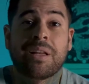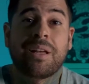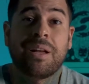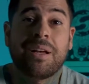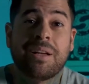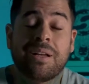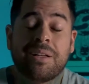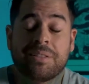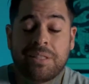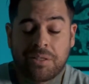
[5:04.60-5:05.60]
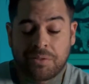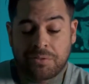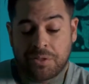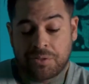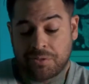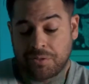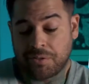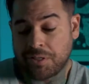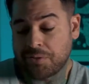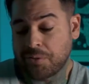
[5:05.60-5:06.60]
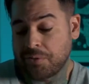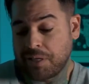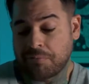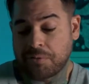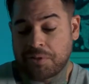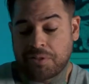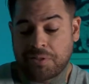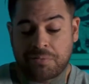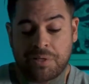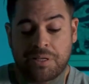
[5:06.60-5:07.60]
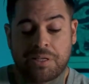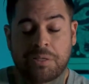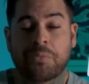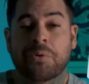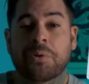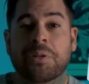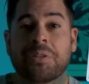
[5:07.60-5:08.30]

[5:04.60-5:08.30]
you know, there is no devil in this read anymore.